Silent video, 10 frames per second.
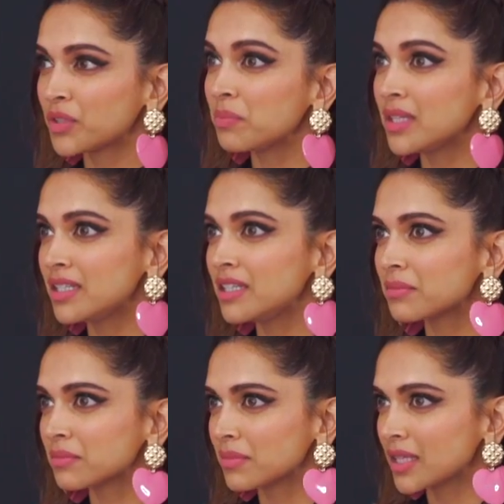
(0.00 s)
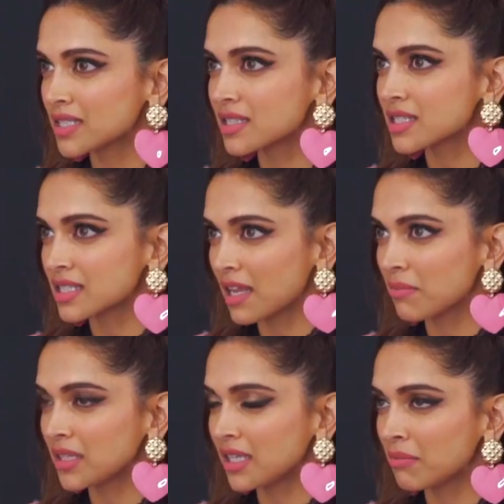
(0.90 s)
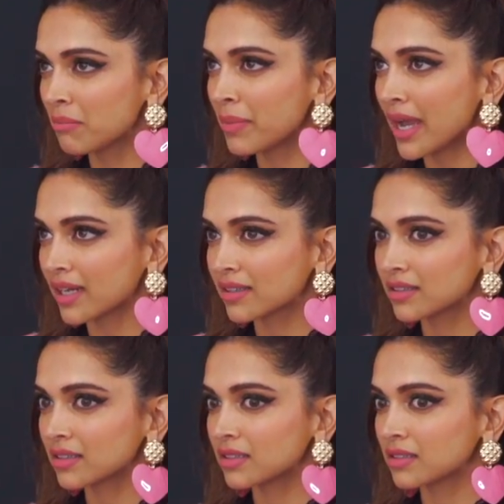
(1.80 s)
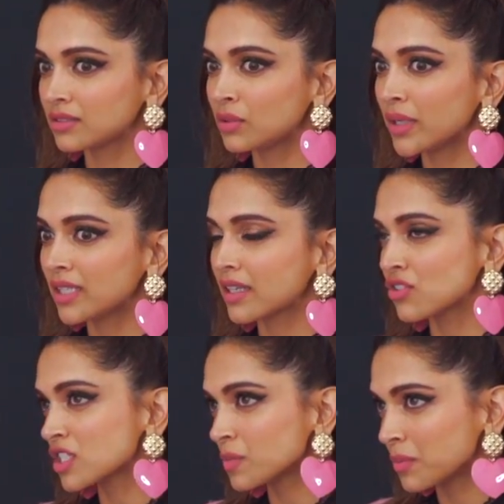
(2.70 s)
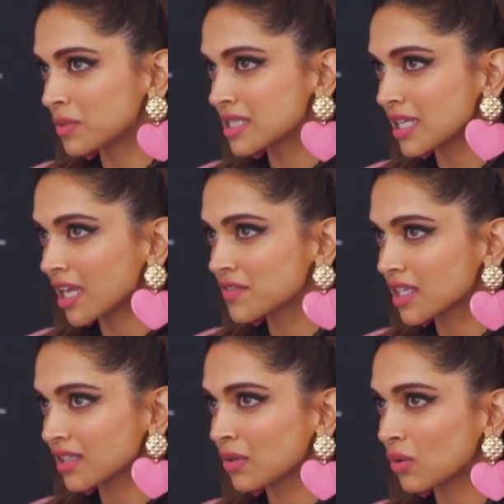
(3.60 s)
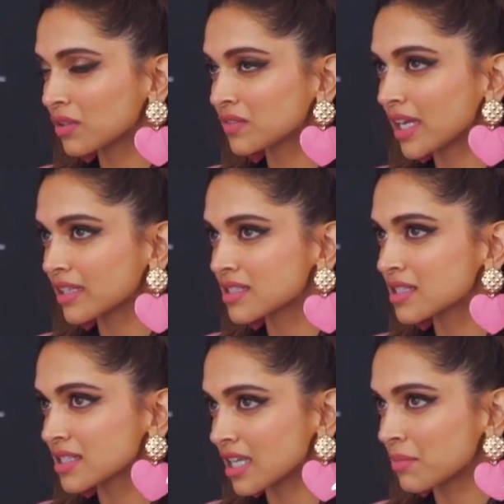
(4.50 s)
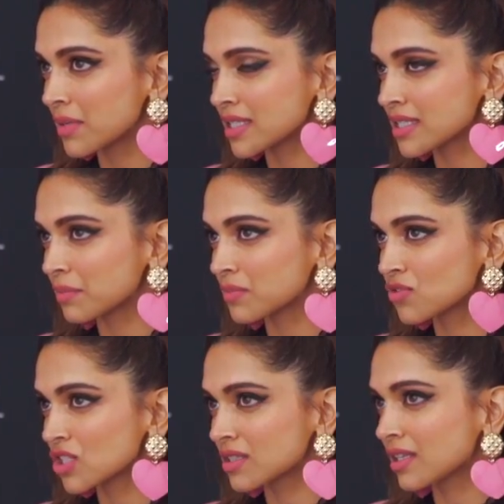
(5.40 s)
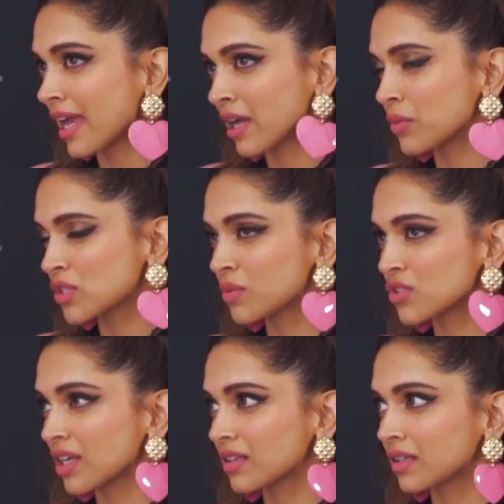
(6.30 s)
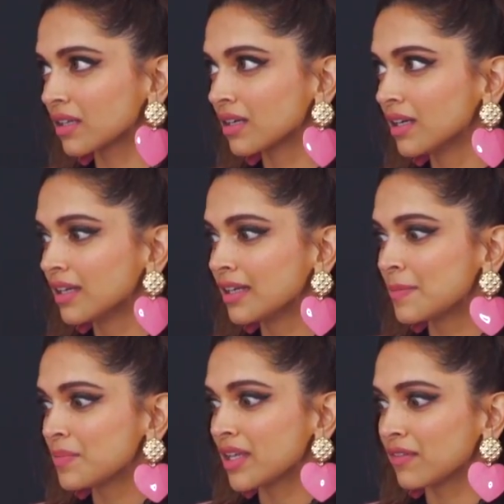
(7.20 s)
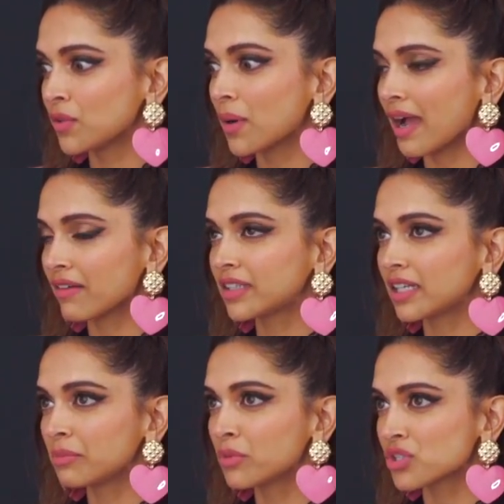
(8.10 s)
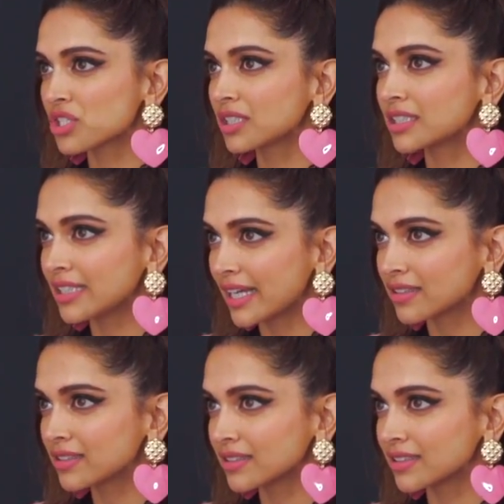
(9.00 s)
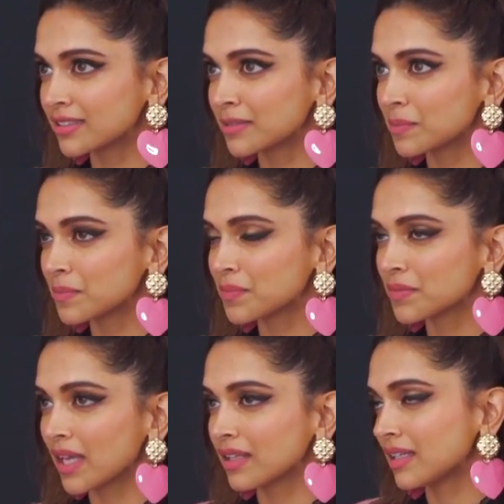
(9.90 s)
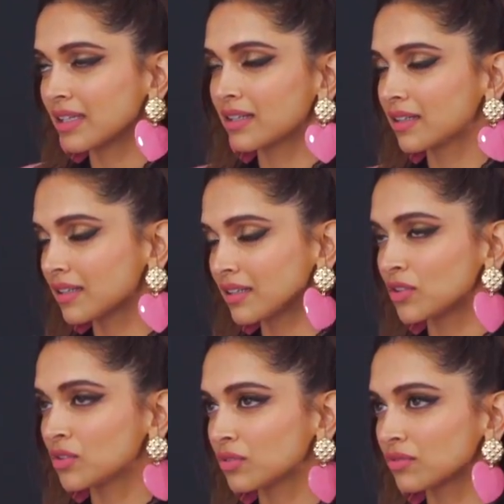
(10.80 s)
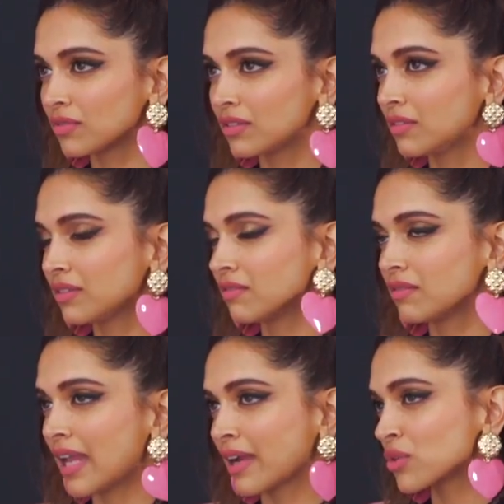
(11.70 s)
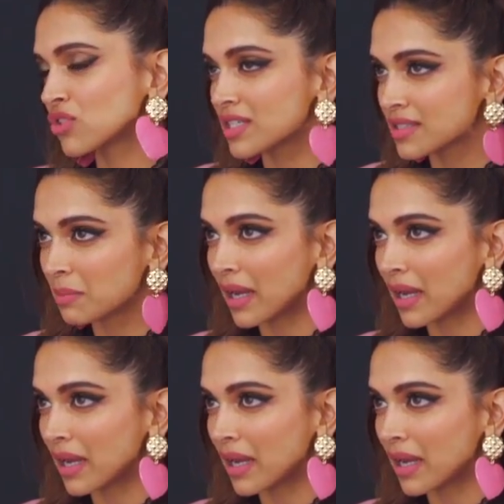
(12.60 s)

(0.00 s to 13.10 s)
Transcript: the medium is the same, the impact, the way it touches people's lives, I think all of that is the same except just the language, which I think if you have that emotional connect, I think, you know, language doesn't